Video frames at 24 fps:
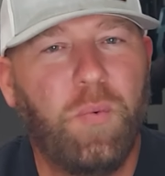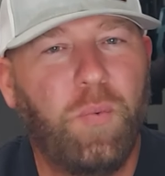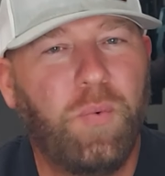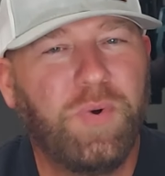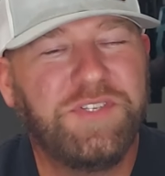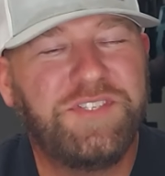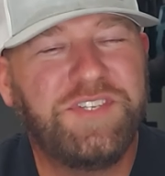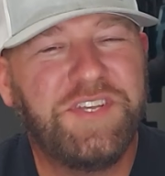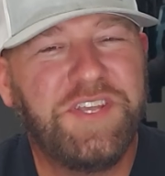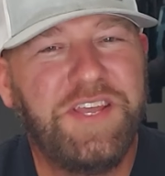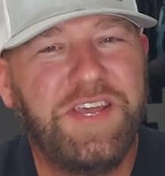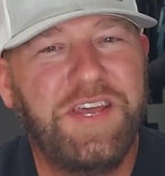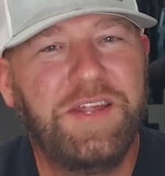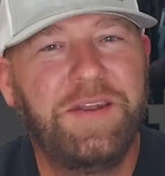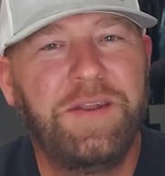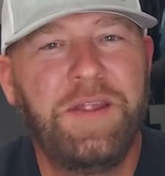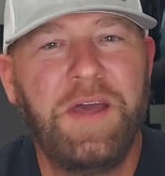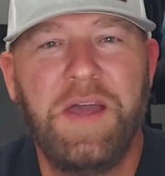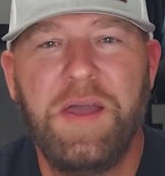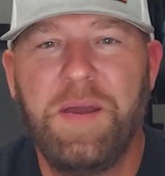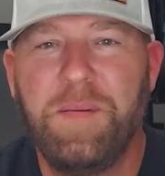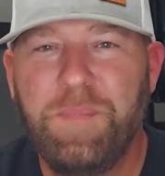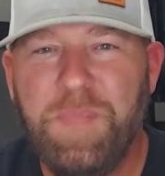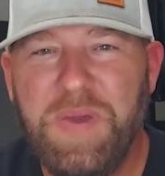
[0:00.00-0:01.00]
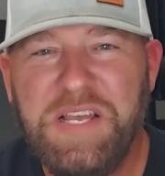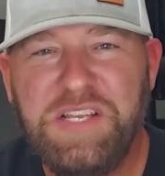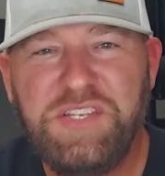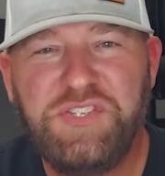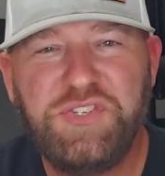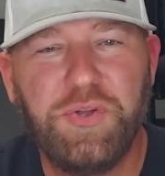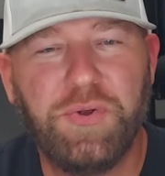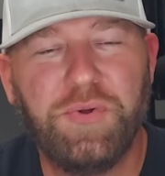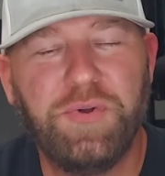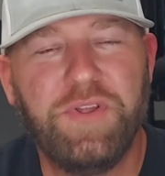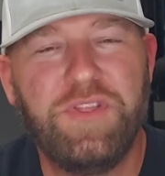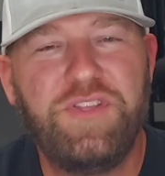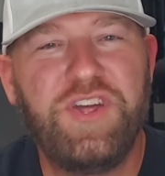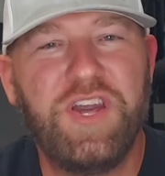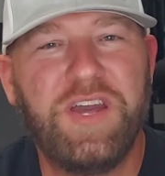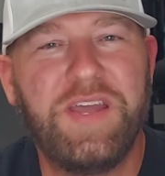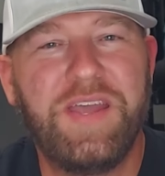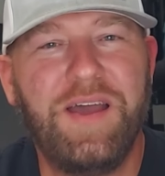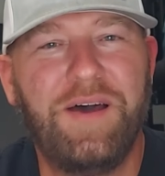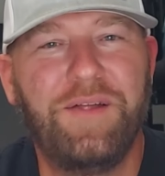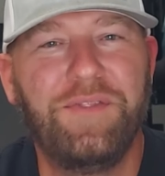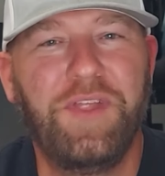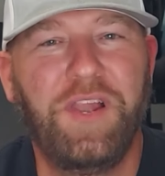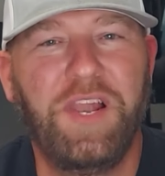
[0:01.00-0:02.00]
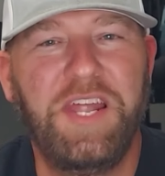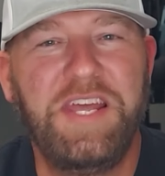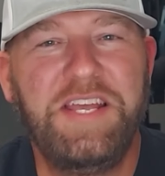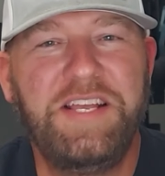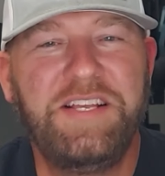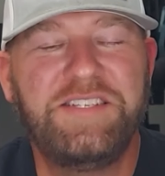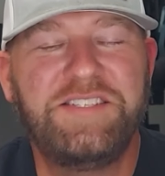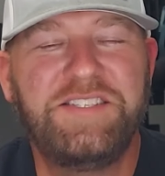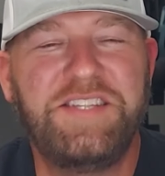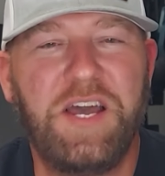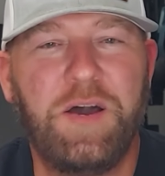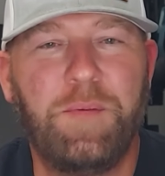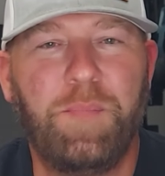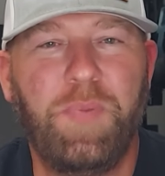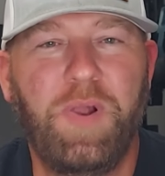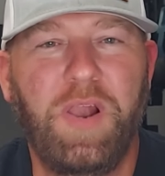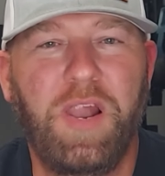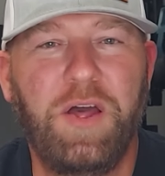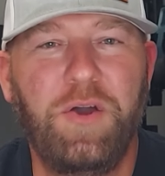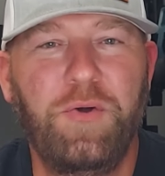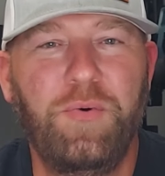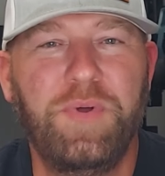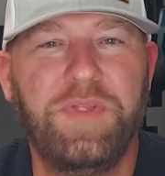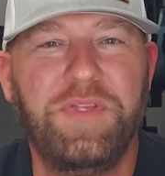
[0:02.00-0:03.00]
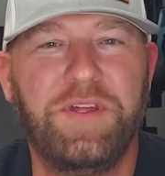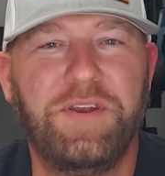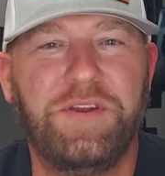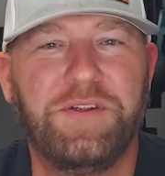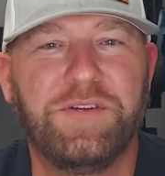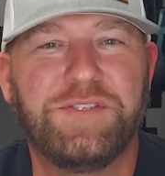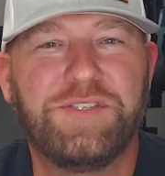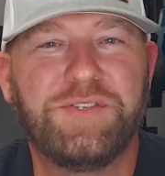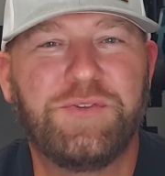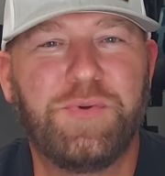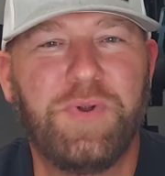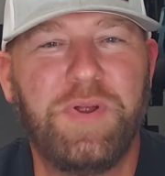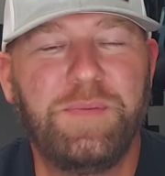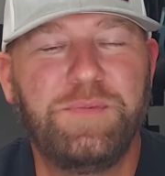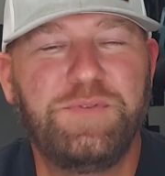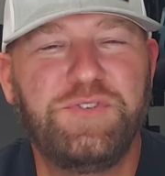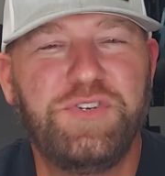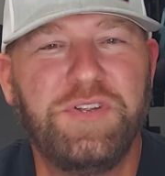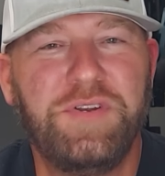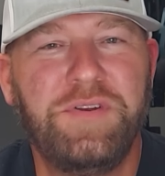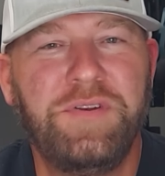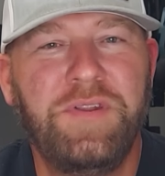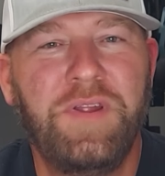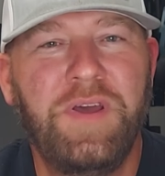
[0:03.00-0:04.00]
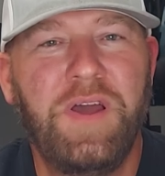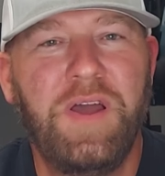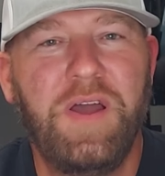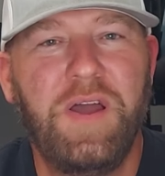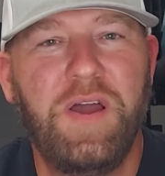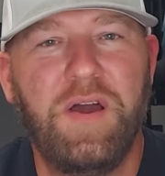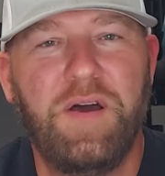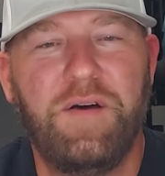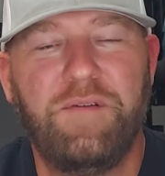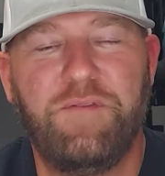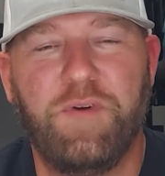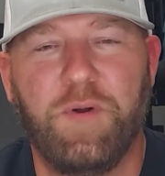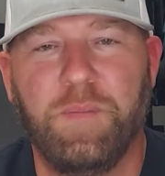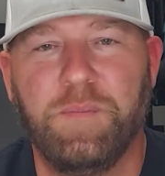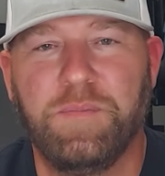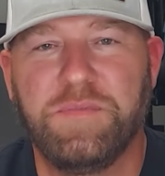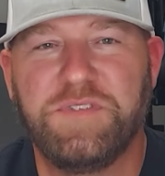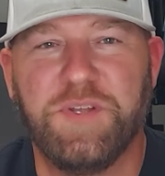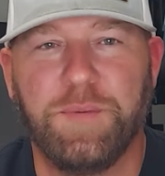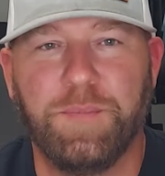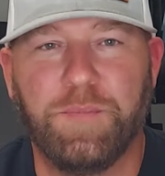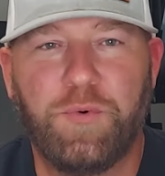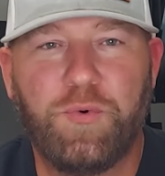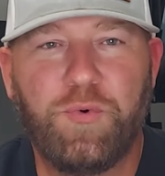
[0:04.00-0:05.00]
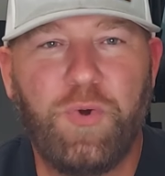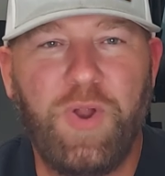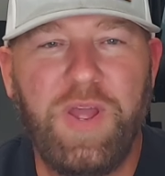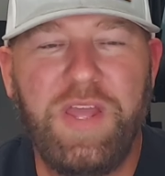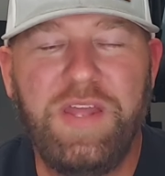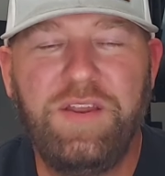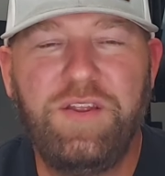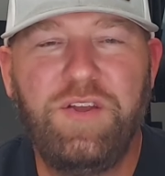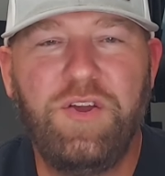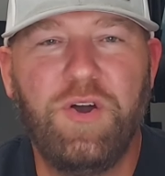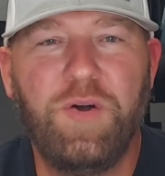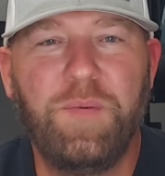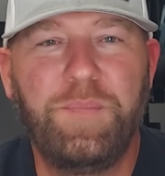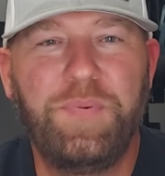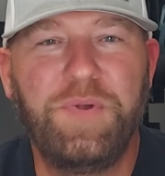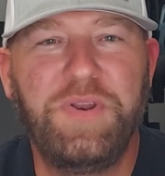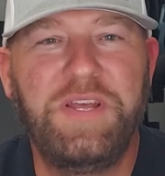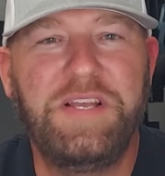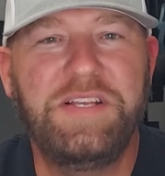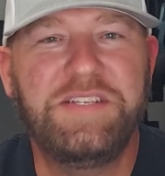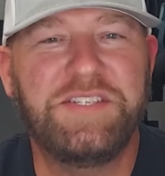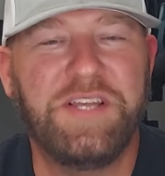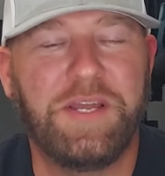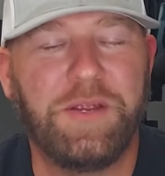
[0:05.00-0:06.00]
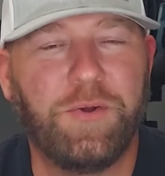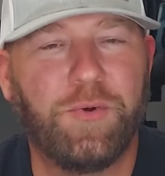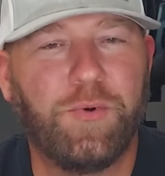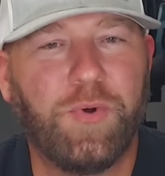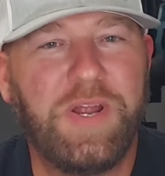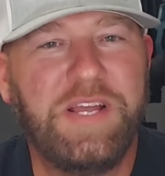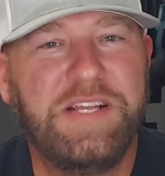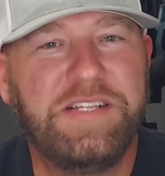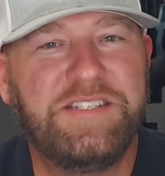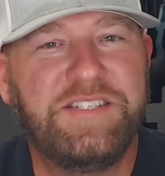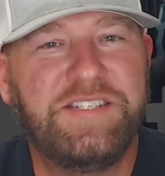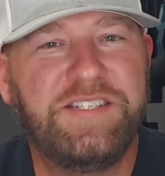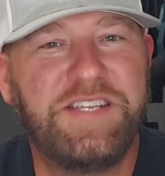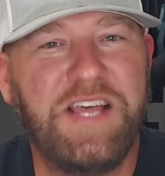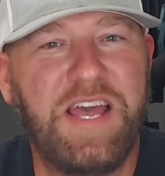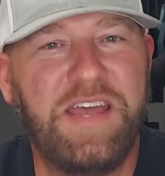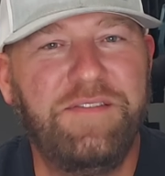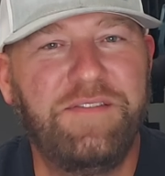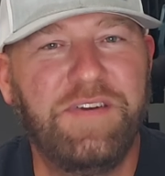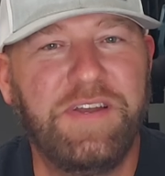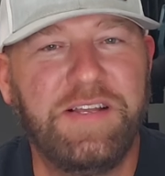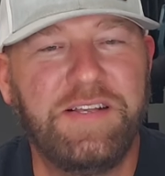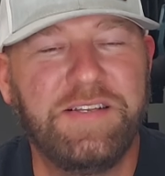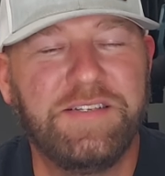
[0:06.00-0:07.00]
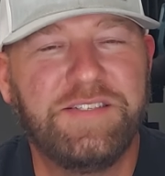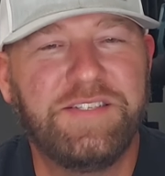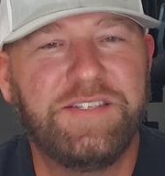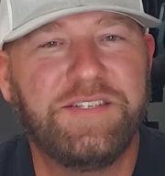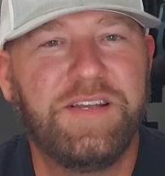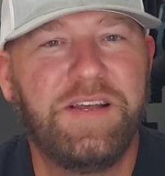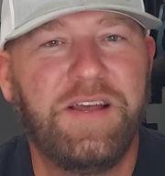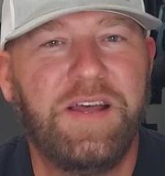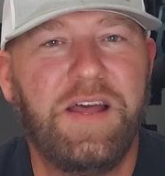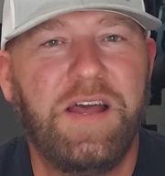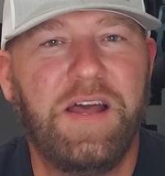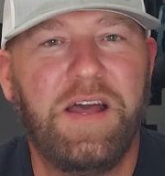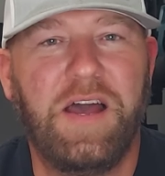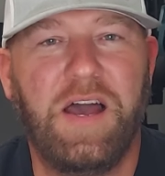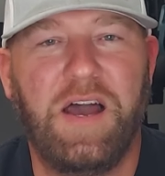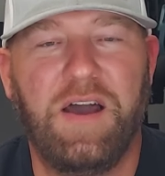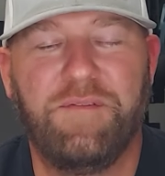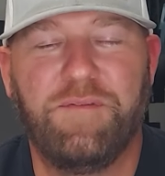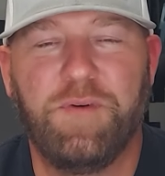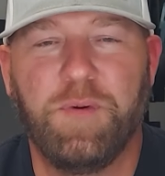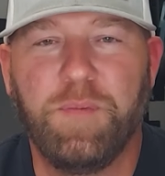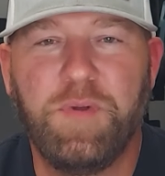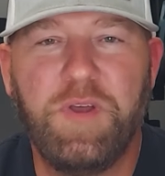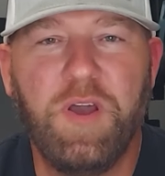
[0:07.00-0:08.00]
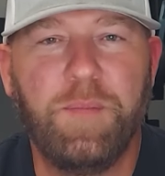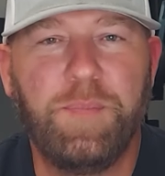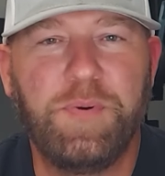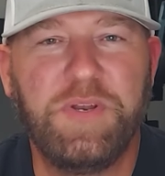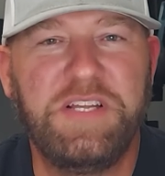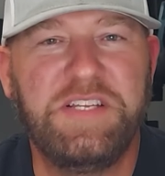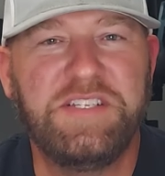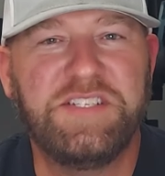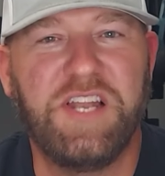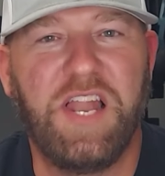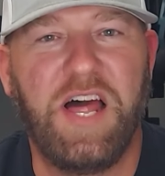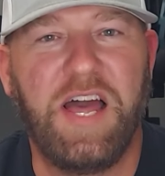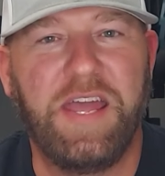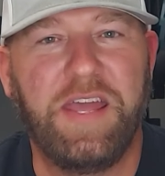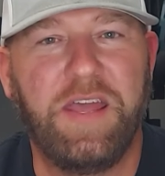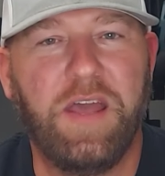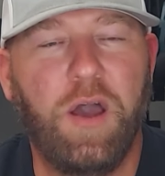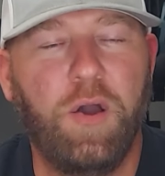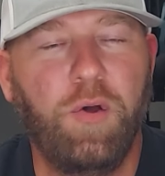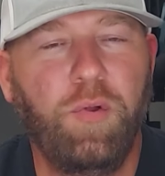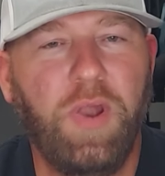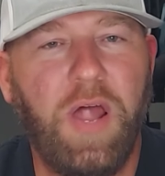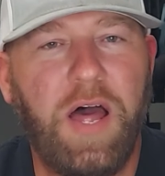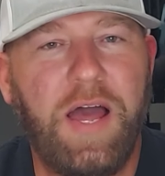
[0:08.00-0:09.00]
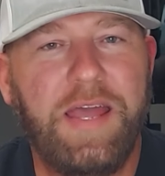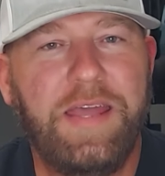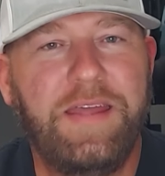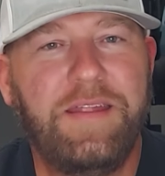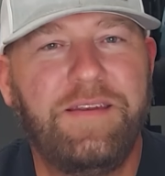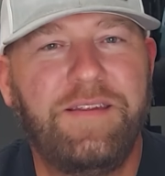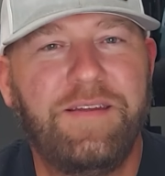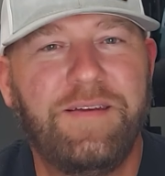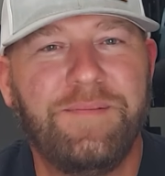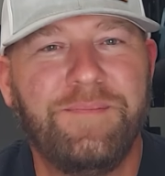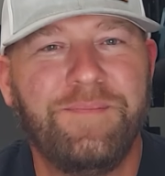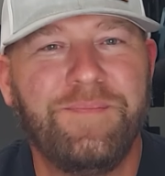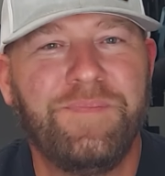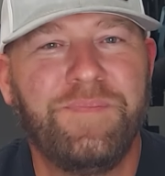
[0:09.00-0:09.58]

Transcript: Once again, make sure to check out the links down below in the description from some great companies and great savings from companies like Olight,